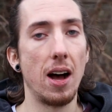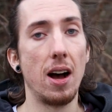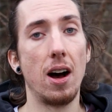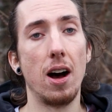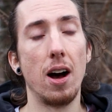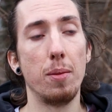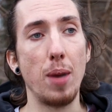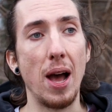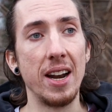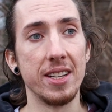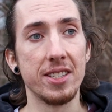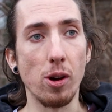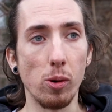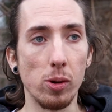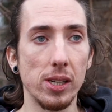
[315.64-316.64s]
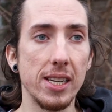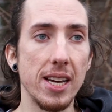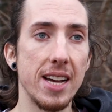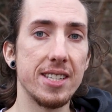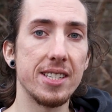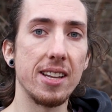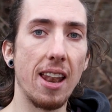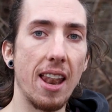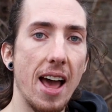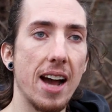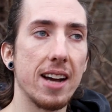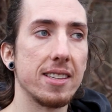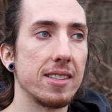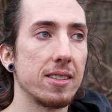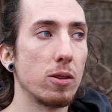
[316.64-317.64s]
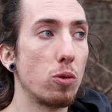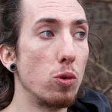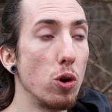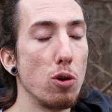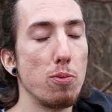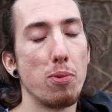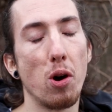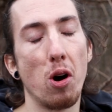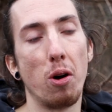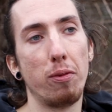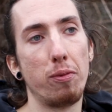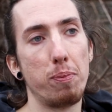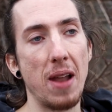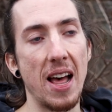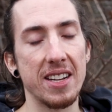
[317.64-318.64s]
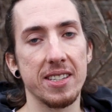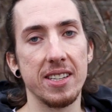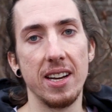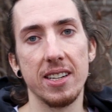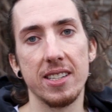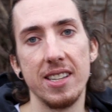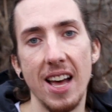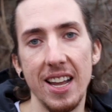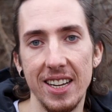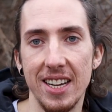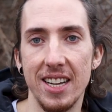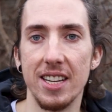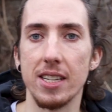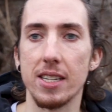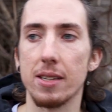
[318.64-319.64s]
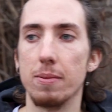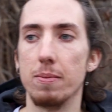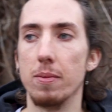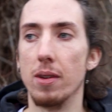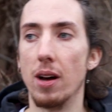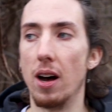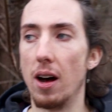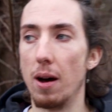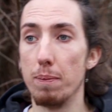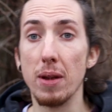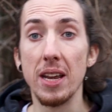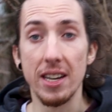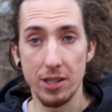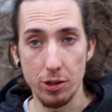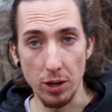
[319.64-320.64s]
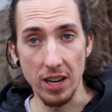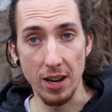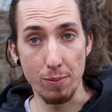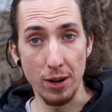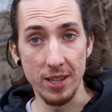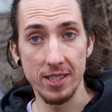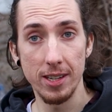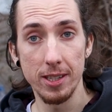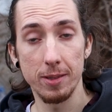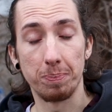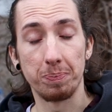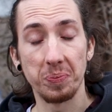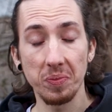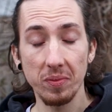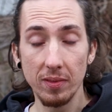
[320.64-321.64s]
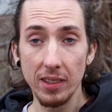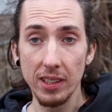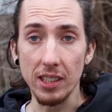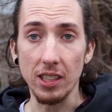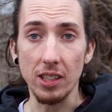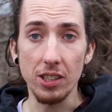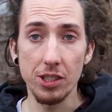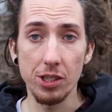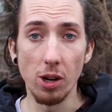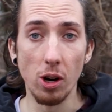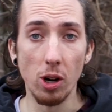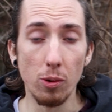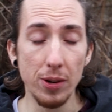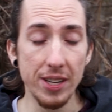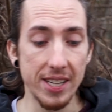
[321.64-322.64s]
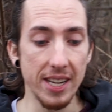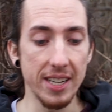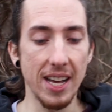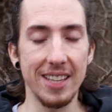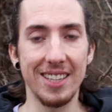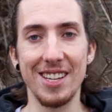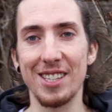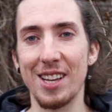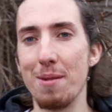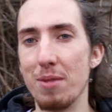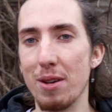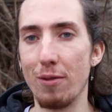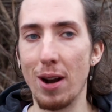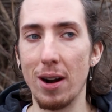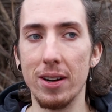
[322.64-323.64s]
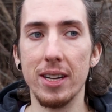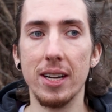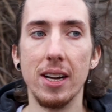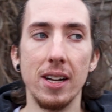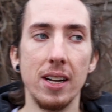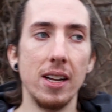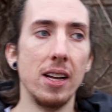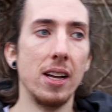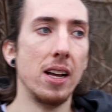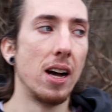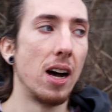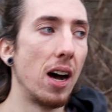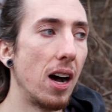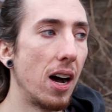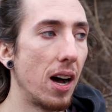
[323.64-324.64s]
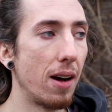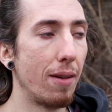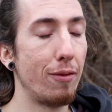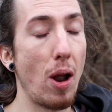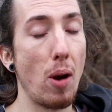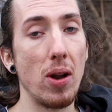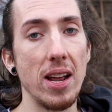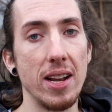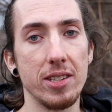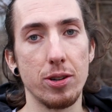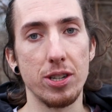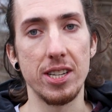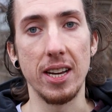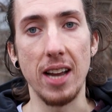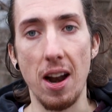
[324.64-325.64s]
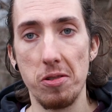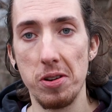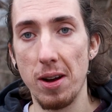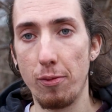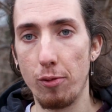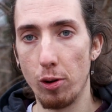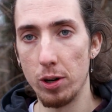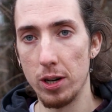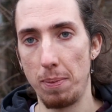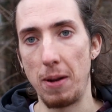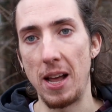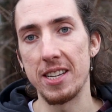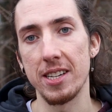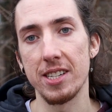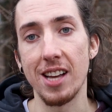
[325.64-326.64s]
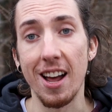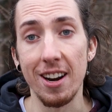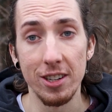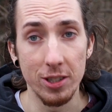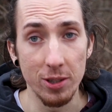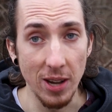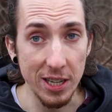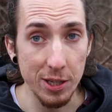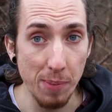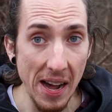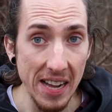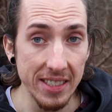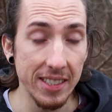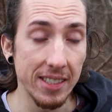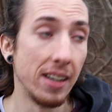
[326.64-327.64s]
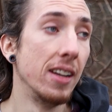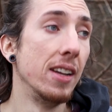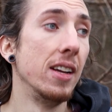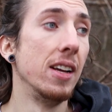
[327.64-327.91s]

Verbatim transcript: Um, and it's only a select group of plastics that is uh, being 3D printed. So we think that this can be very, uh, very interesting area for the plastic scanner to expand.